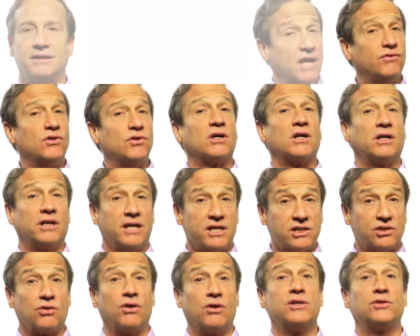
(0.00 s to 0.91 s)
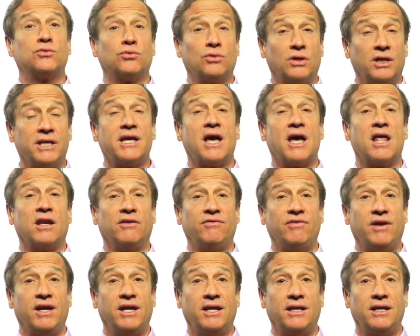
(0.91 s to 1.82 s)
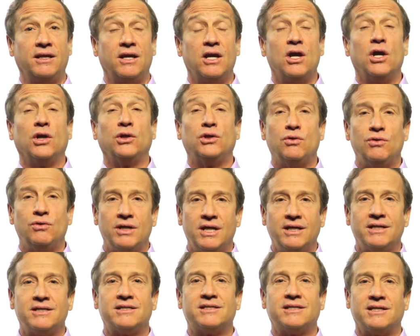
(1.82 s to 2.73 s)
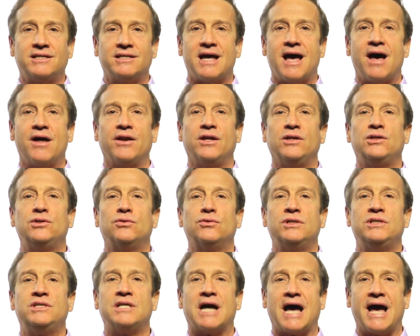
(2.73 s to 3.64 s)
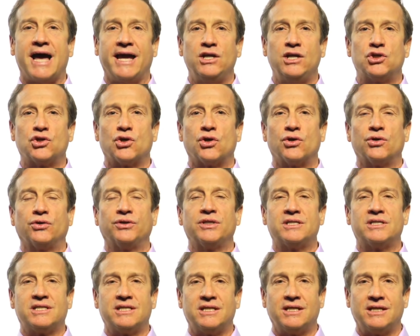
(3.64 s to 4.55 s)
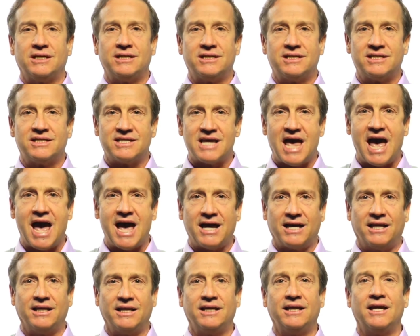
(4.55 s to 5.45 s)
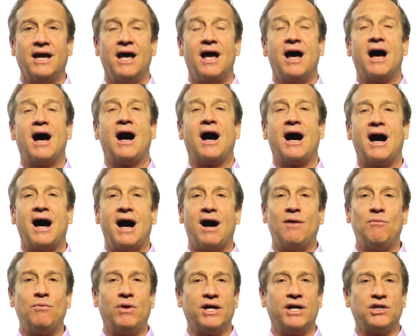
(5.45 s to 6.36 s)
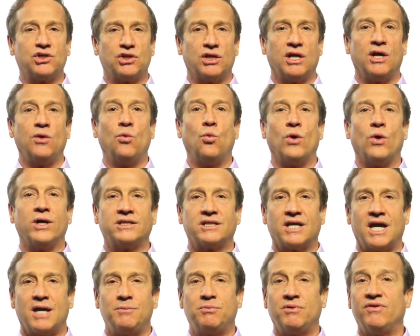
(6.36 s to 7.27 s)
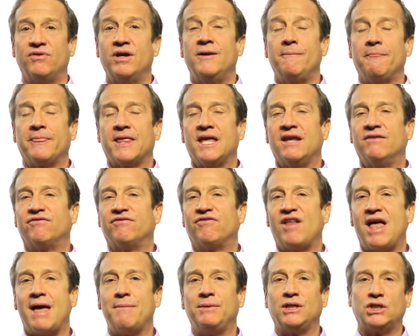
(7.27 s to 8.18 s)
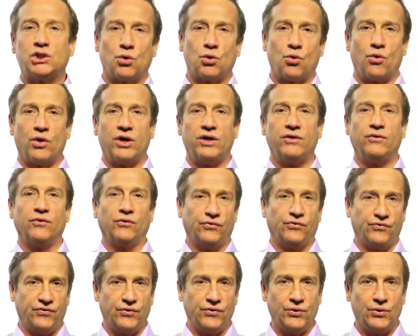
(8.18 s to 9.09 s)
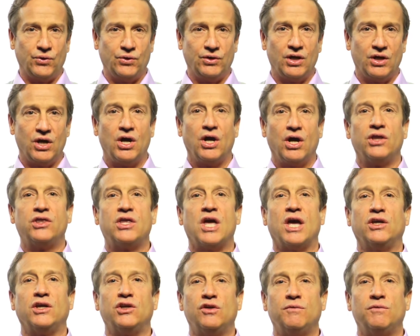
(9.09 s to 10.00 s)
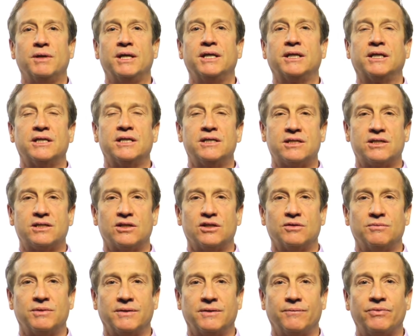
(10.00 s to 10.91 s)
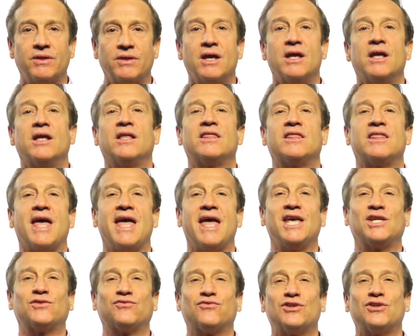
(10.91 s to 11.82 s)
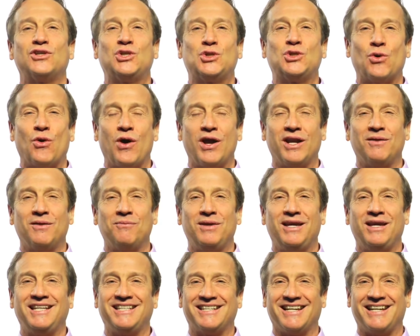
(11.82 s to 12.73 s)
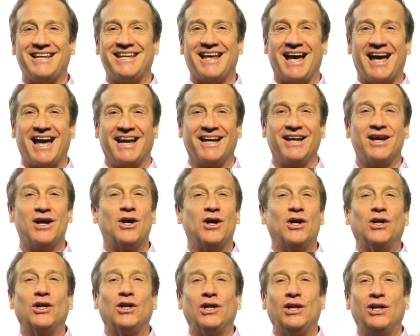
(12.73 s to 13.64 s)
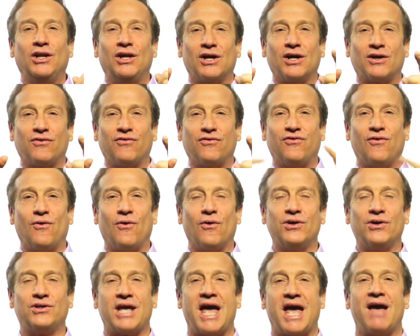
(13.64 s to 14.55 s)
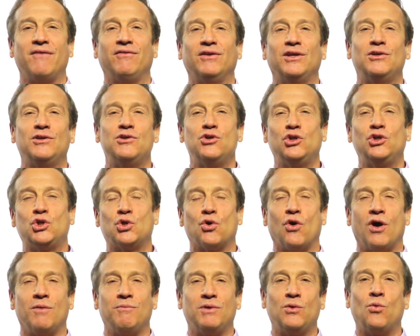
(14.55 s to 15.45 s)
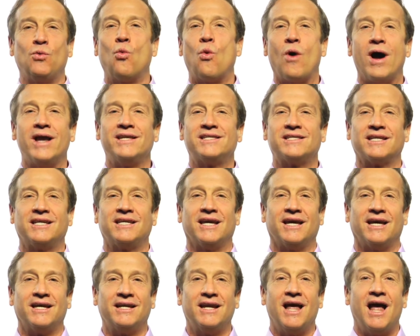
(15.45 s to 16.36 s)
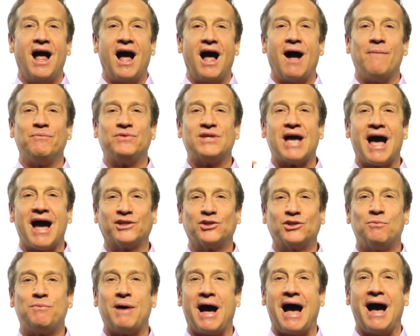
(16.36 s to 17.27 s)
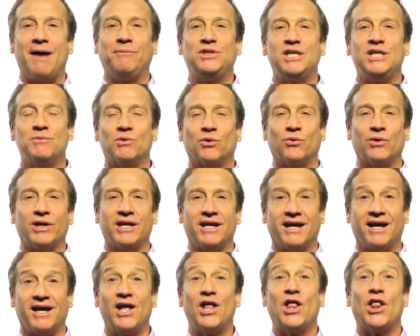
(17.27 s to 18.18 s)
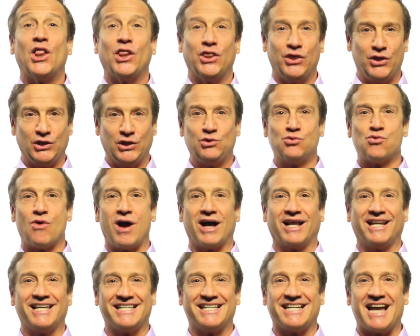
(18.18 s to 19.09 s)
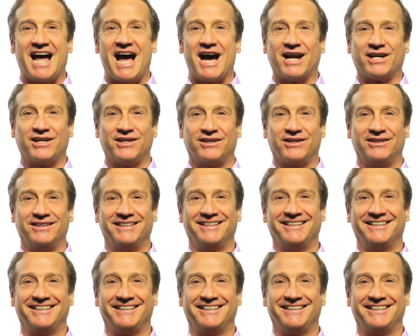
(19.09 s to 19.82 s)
If your cholesterol is really elevated, you need to sit down and do a diet journal to see exactly how much and what type of inflammatory food that you've been consuming. Thanks for joining me today. Look forward to having you join me once again. I'm Dr. Bob DeMaria, the Drugless Doctor.